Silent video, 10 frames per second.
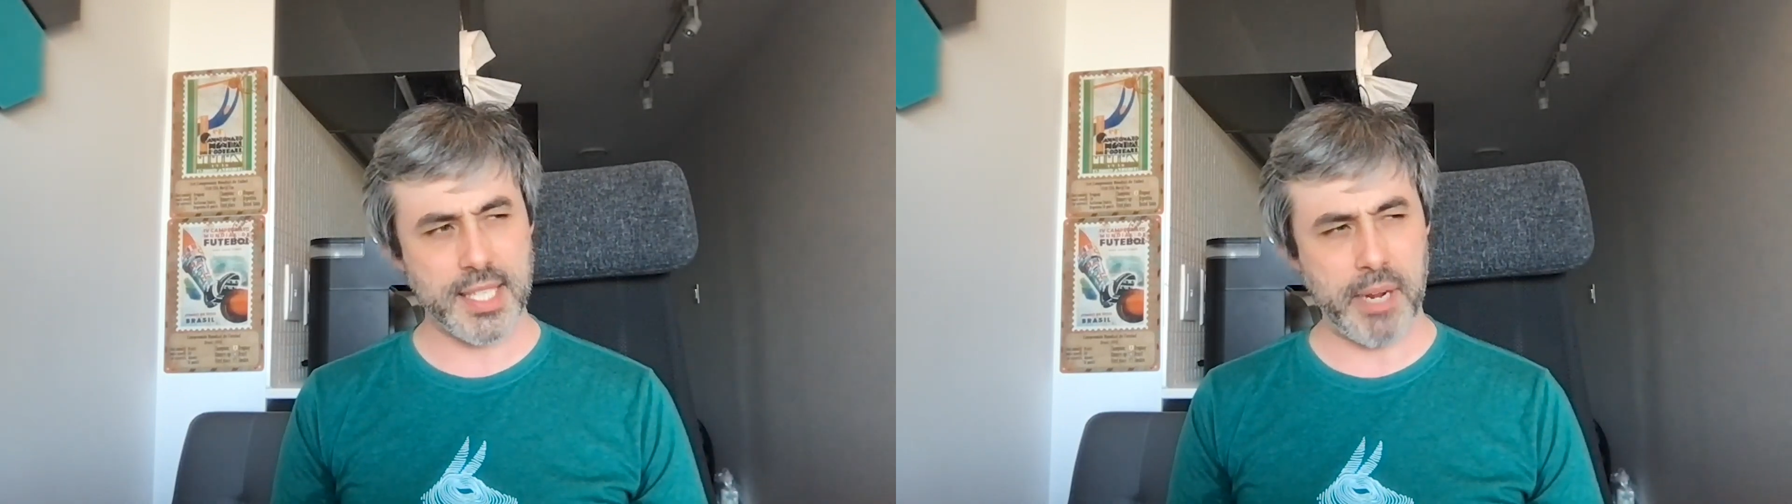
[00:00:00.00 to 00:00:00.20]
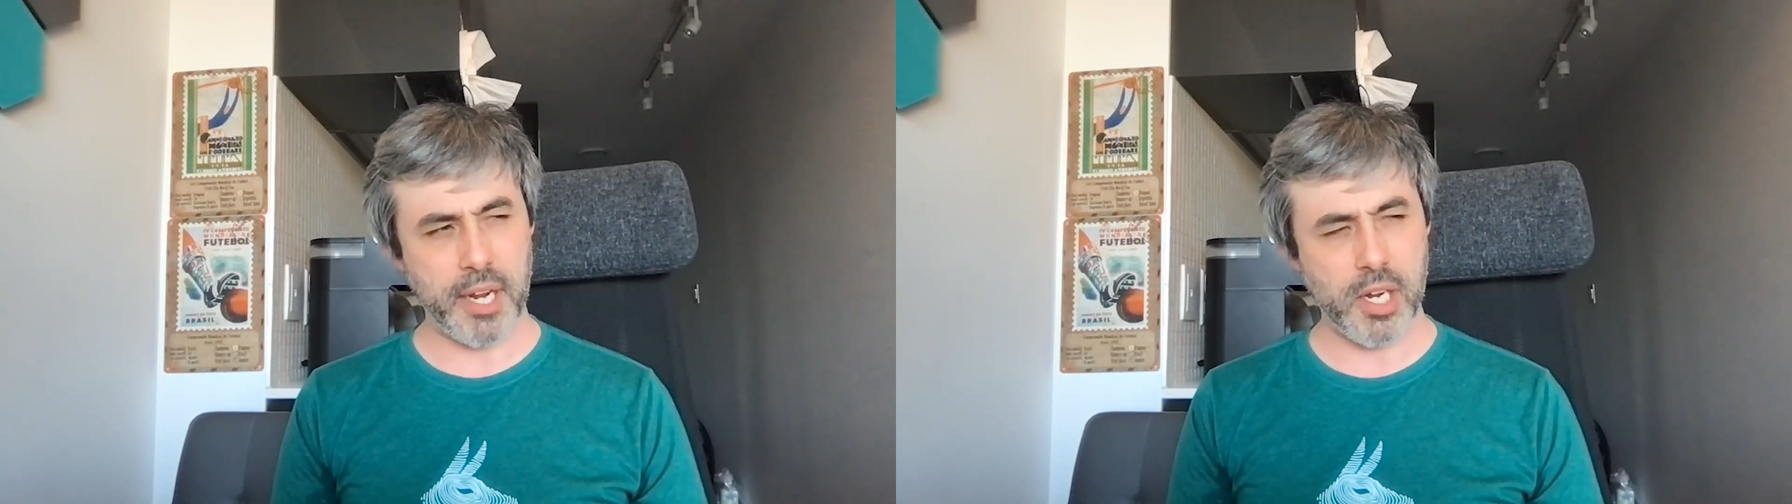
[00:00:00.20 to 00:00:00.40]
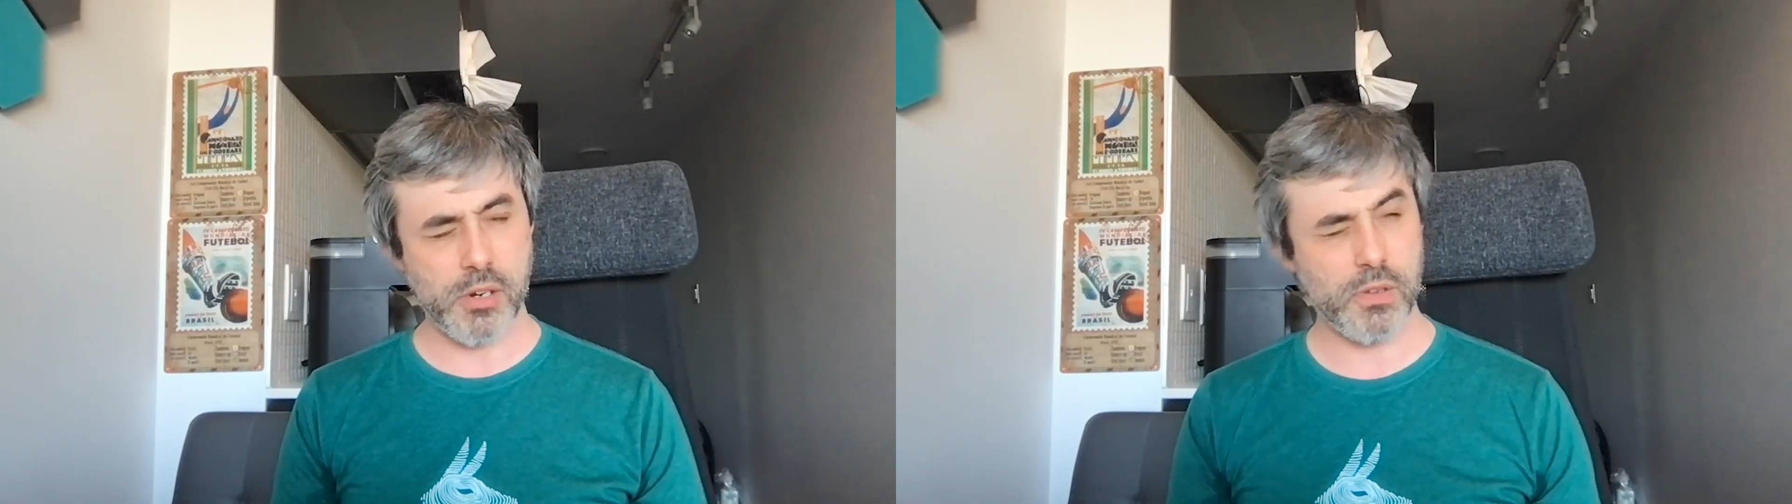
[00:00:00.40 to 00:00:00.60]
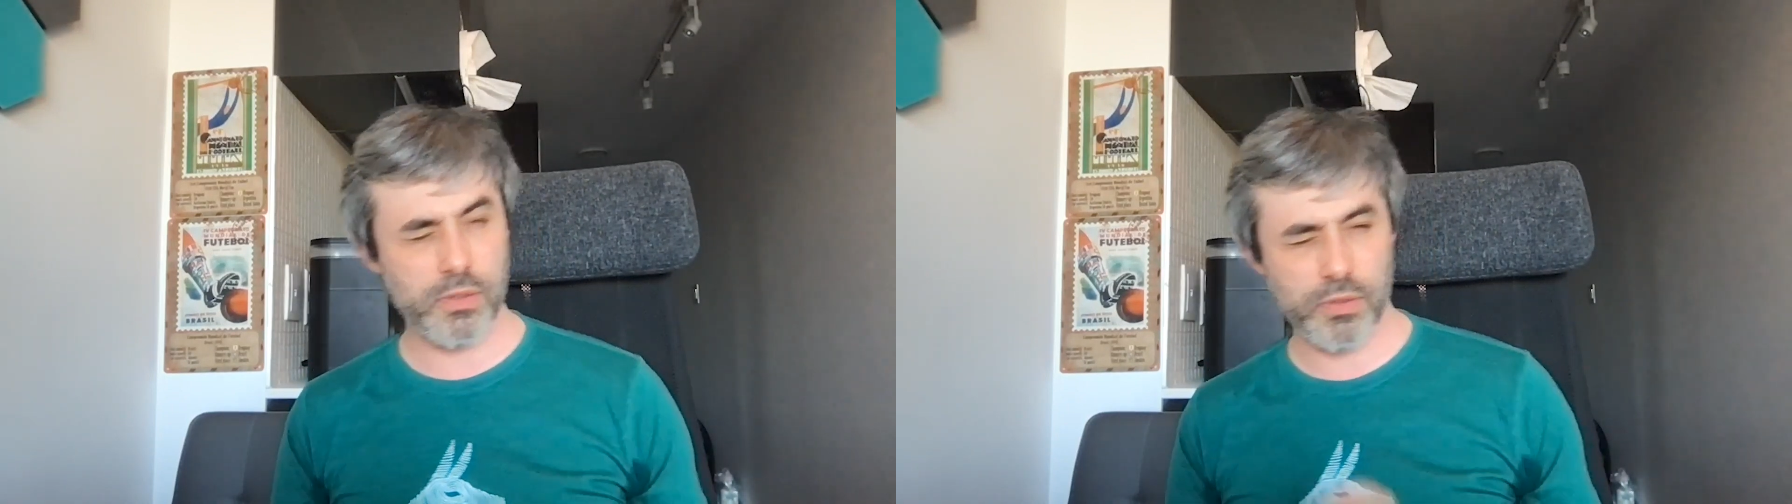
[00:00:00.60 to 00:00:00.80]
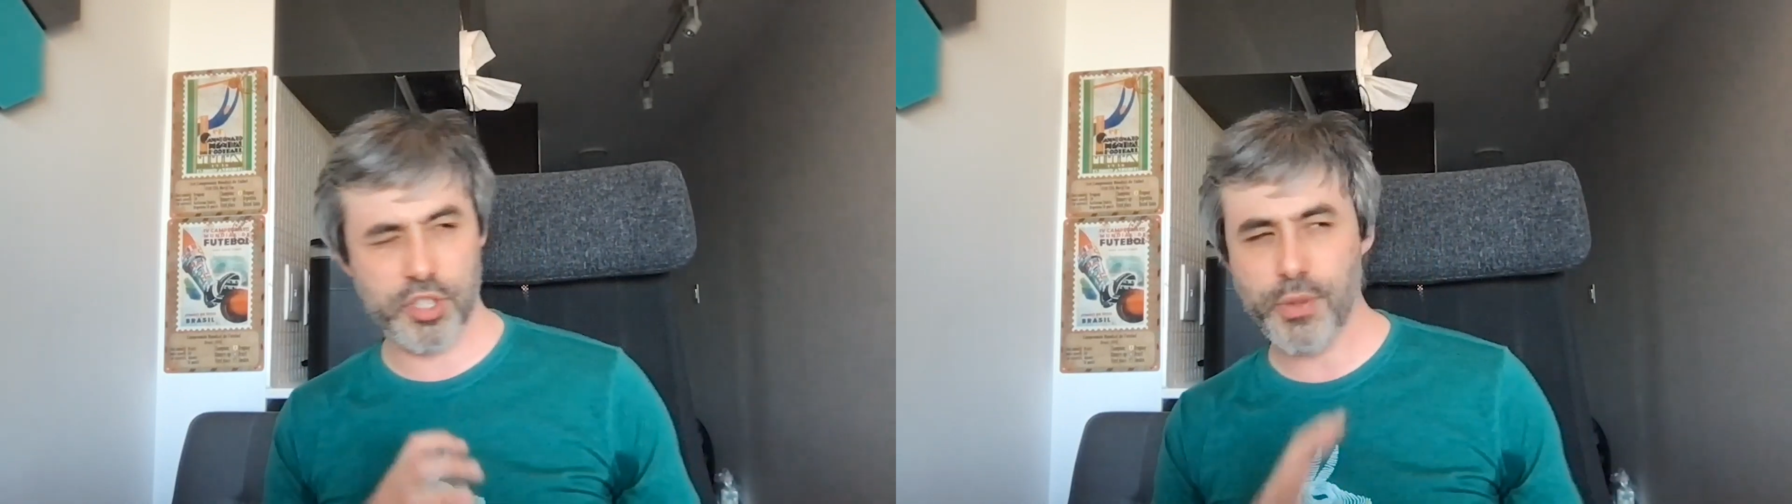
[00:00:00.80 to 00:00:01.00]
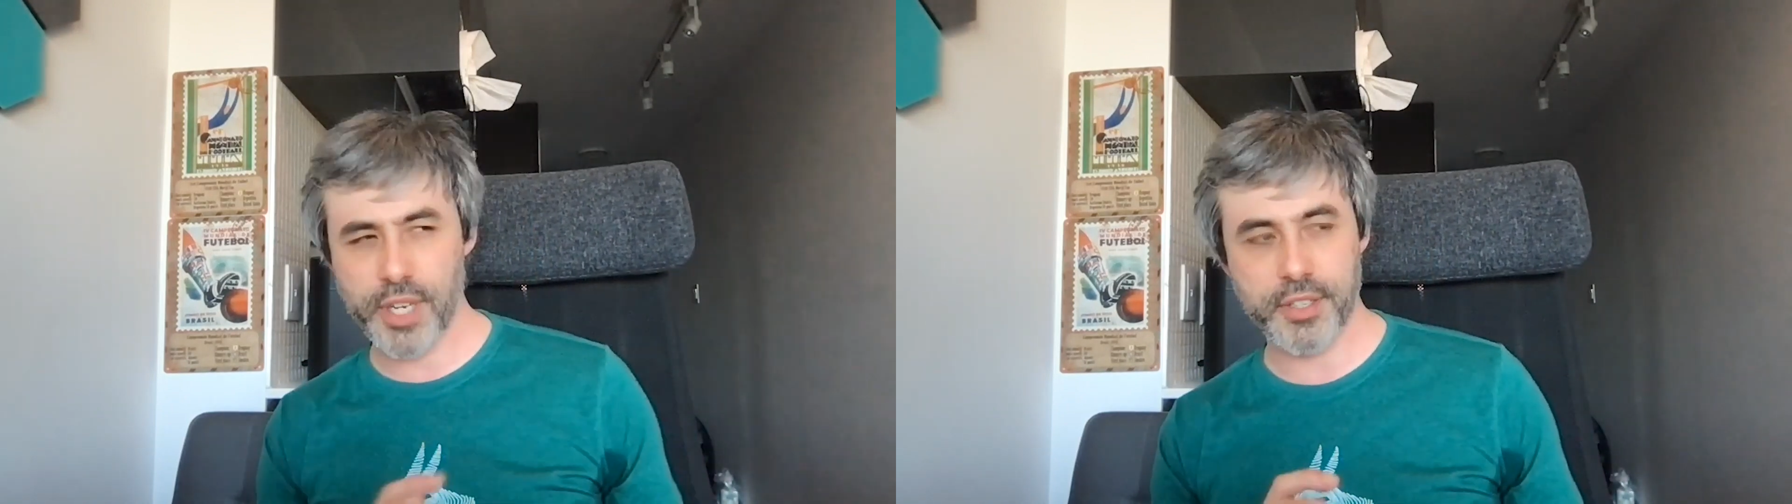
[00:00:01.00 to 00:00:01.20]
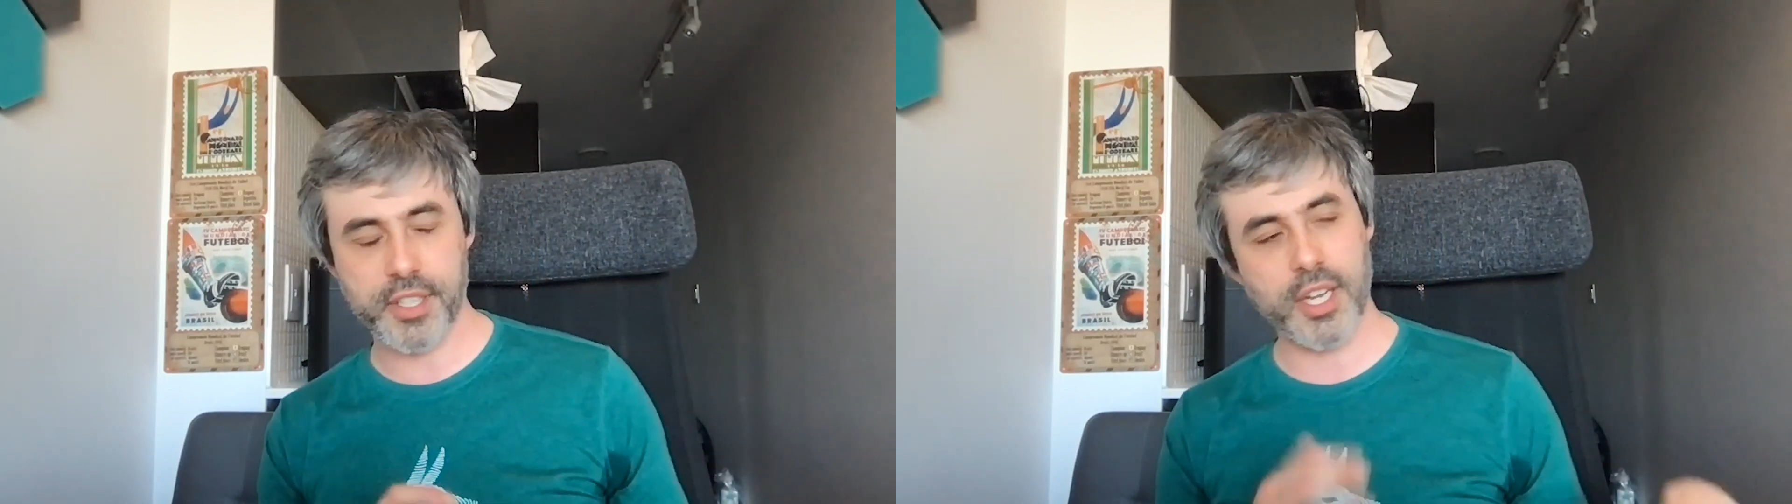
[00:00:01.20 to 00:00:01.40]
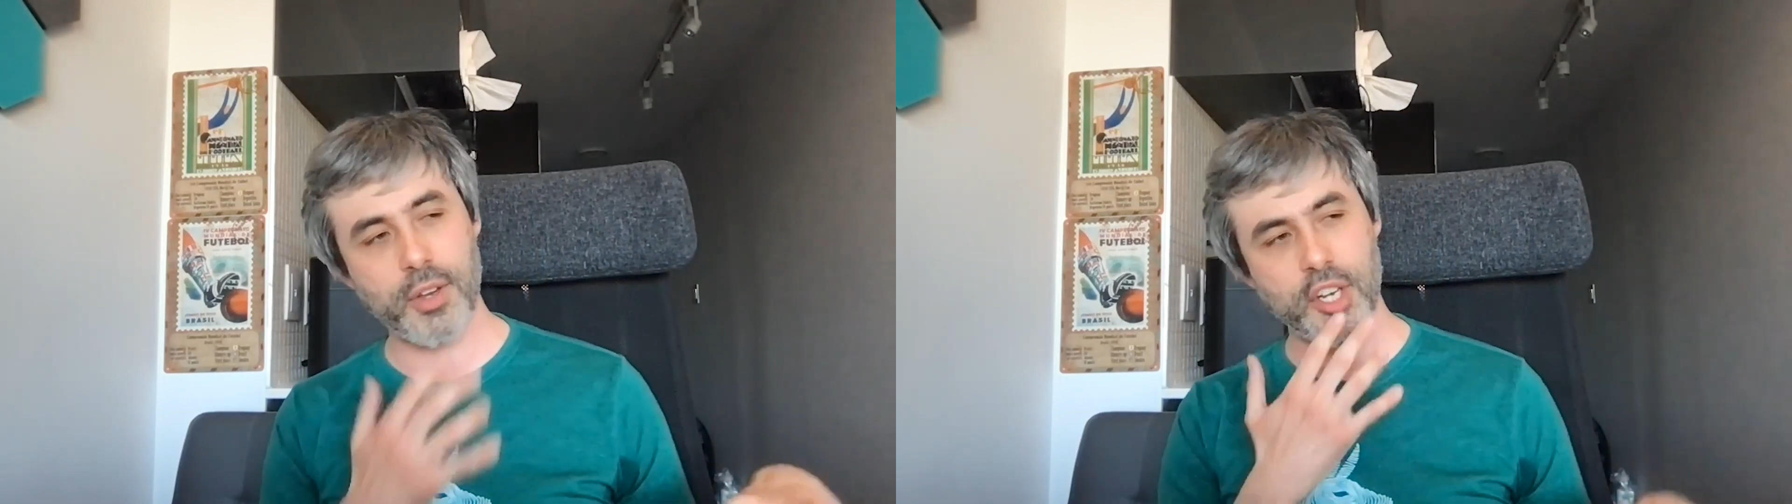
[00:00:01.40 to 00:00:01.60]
about 2 years ago,